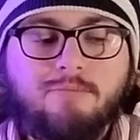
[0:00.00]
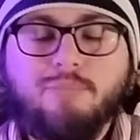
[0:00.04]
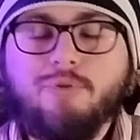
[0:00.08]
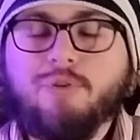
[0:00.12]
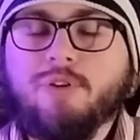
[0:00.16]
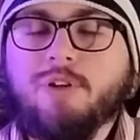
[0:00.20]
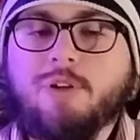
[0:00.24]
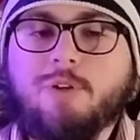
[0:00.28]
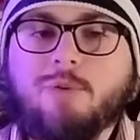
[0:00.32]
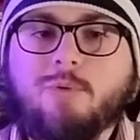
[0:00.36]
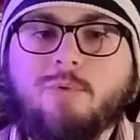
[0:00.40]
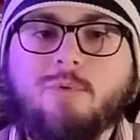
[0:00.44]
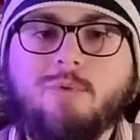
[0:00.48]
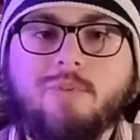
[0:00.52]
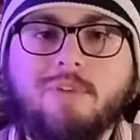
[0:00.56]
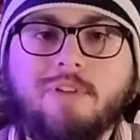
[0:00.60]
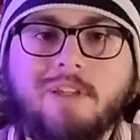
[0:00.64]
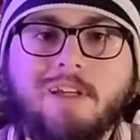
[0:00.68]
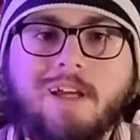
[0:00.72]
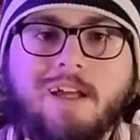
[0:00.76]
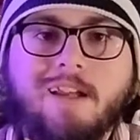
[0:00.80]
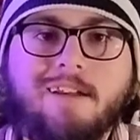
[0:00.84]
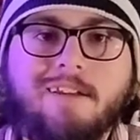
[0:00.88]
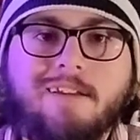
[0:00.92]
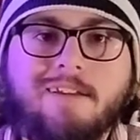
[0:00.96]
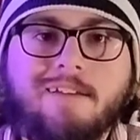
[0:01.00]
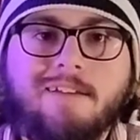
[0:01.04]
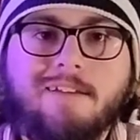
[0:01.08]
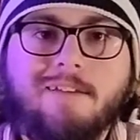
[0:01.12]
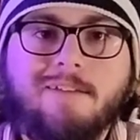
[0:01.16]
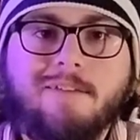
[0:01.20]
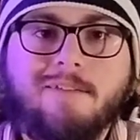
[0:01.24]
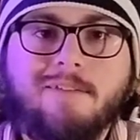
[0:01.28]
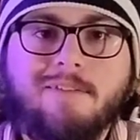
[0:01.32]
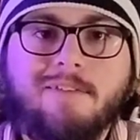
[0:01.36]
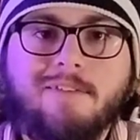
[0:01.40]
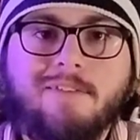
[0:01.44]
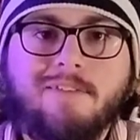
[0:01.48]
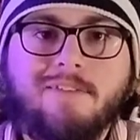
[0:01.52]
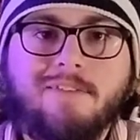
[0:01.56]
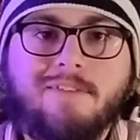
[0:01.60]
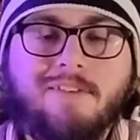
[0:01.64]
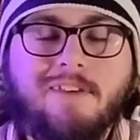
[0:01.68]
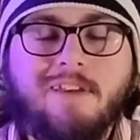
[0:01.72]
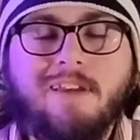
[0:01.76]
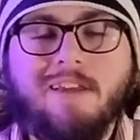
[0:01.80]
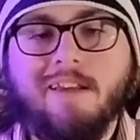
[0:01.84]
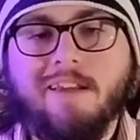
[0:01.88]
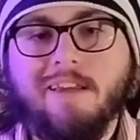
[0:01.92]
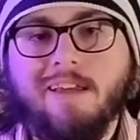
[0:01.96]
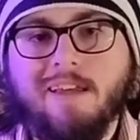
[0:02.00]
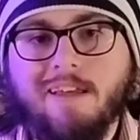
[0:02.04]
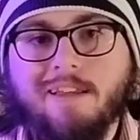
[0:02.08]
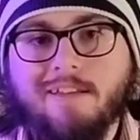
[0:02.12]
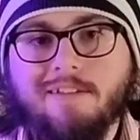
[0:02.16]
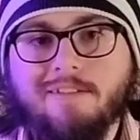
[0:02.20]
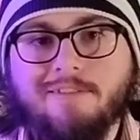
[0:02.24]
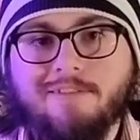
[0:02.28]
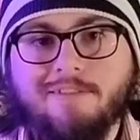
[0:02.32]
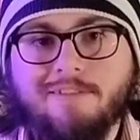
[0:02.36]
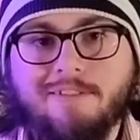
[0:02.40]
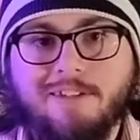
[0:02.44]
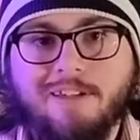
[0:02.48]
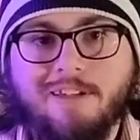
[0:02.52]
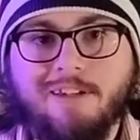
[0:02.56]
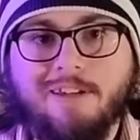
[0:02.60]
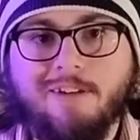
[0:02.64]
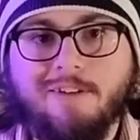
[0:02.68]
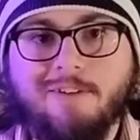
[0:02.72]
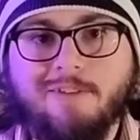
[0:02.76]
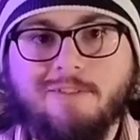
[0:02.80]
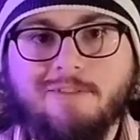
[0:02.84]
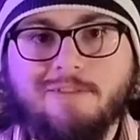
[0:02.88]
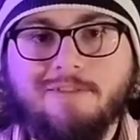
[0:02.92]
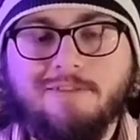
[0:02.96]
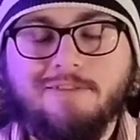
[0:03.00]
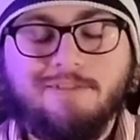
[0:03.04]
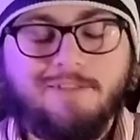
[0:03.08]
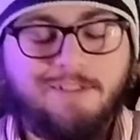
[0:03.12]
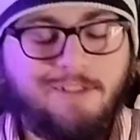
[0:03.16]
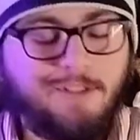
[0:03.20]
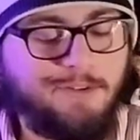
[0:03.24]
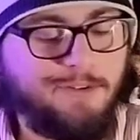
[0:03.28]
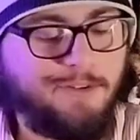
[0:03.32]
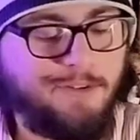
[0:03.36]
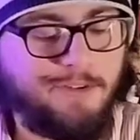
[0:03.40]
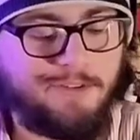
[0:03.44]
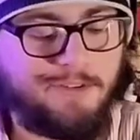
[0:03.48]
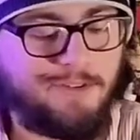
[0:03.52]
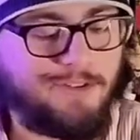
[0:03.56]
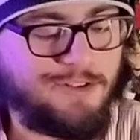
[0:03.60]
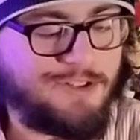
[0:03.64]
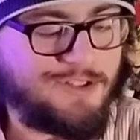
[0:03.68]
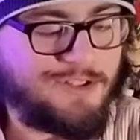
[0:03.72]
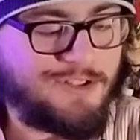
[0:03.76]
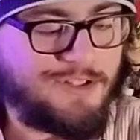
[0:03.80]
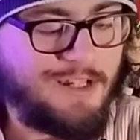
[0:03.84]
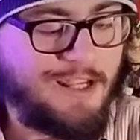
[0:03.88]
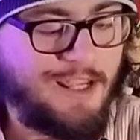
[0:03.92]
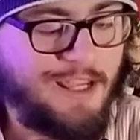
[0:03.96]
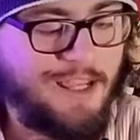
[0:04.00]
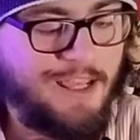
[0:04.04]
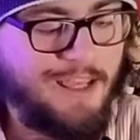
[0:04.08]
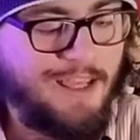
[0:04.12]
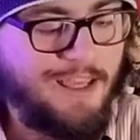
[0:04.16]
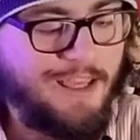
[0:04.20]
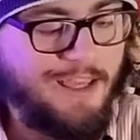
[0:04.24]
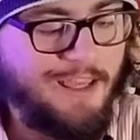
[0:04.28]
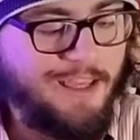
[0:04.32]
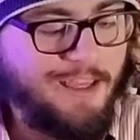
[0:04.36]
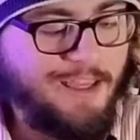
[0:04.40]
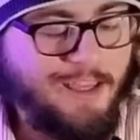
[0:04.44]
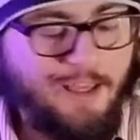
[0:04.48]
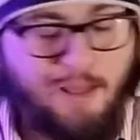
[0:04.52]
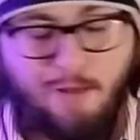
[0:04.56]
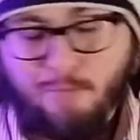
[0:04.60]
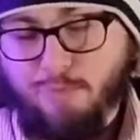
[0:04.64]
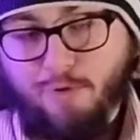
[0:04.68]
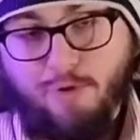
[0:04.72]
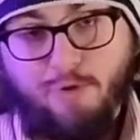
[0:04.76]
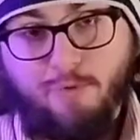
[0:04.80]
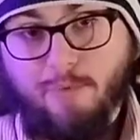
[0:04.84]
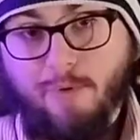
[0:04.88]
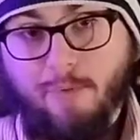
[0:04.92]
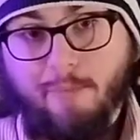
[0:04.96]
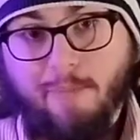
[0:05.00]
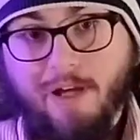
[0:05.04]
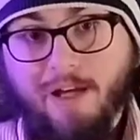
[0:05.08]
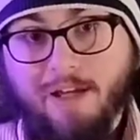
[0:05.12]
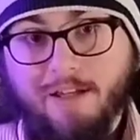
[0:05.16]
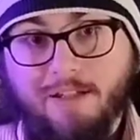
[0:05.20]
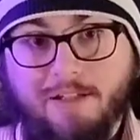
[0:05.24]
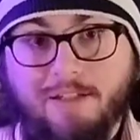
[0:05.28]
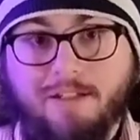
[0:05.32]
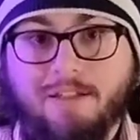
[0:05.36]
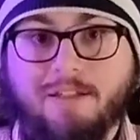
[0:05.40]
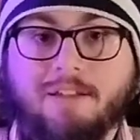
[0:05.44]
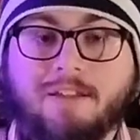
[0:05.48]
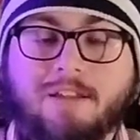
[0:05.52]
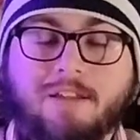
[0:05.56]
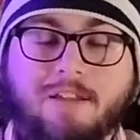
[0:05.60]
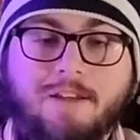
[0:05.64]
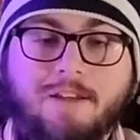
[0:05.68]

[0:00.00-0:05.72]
pretty cool to kind of see it again, you know? It just, it blew my mind